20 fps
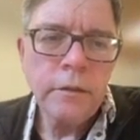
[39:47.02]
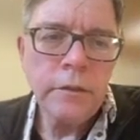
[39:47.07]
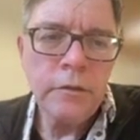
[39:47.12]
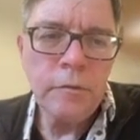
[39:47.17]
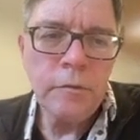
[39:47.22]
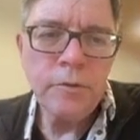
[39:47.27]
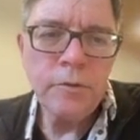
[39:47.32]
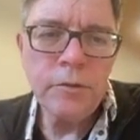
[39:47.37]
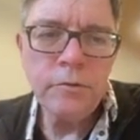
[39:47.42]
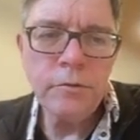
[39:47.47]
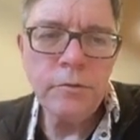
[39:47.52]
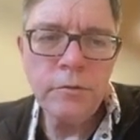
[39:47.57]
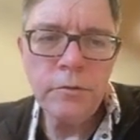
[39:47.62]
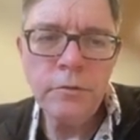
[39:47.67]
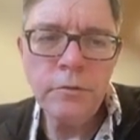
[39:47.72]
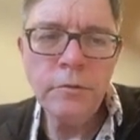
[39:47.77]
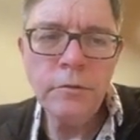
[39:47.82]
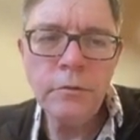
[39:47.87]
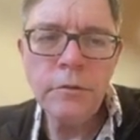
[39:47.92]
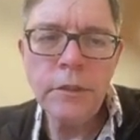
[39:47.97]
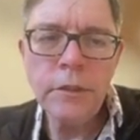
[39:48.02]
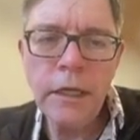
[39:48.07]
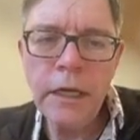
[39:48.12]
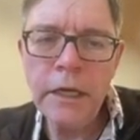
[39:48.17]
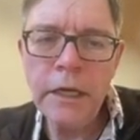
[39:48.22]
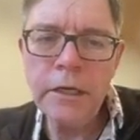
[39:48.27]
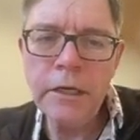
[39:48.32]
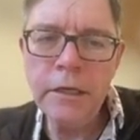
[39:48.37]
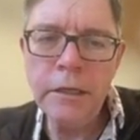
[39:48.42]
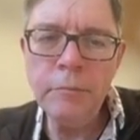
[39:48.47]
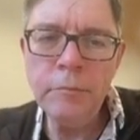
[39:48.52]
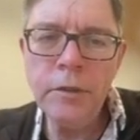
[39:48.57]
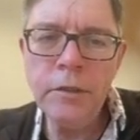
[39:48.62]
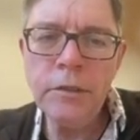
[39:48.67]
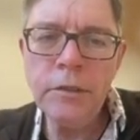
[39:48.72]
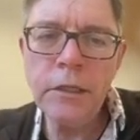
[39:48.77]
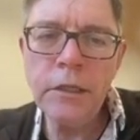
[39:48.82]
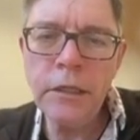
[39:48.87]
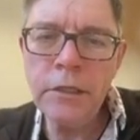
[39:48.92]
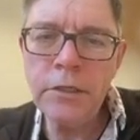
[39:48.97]
an option to add an
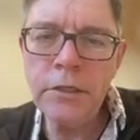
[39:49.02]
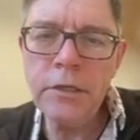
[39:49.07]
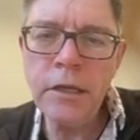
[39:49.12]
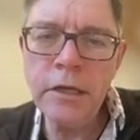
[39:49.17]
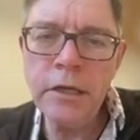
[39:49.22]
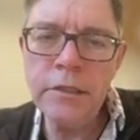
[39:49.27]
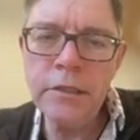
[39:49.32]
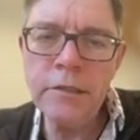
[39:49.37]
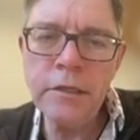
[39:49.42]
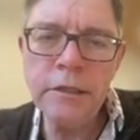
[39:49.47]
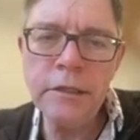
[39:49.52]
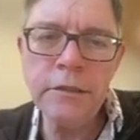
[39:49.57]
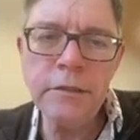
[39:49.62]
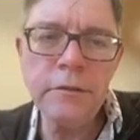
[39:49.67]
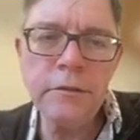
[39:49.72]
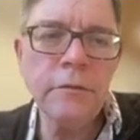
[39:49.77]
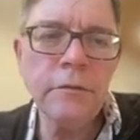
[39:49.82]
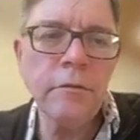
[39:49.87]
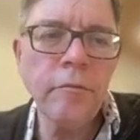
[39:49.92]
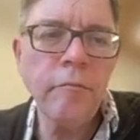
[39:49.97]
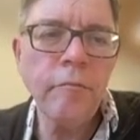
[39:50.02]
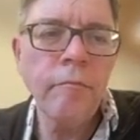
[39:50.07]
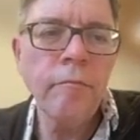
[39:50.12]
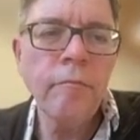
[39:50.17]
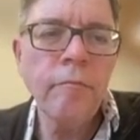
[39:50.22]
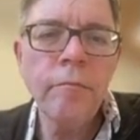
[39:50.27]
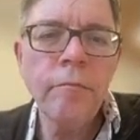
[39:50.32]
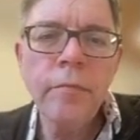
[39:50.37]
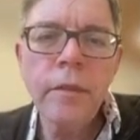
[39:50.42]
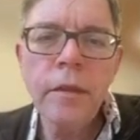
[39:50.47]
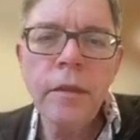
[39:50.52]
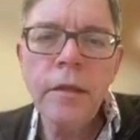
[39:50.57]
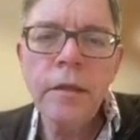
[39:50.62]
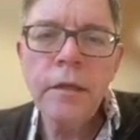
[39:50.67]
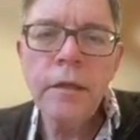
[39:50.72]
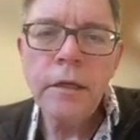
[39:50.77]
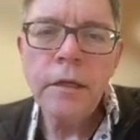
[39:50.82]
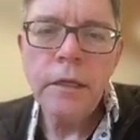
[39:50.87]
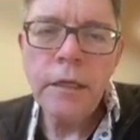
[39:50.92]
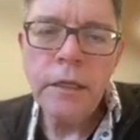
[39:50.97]
image and a slide title.
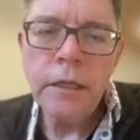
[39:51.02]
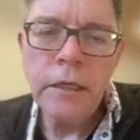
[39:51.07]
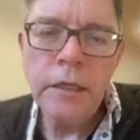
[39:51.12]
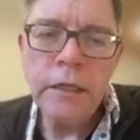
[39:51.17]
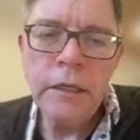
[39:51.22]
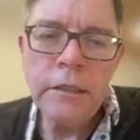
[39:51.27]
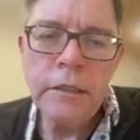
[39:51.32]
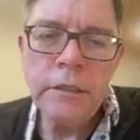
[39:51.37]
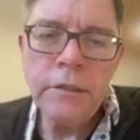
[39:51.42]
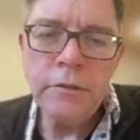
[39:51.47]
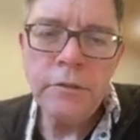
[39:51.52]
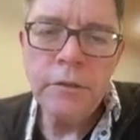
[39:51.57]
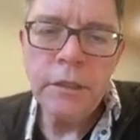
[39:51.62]
And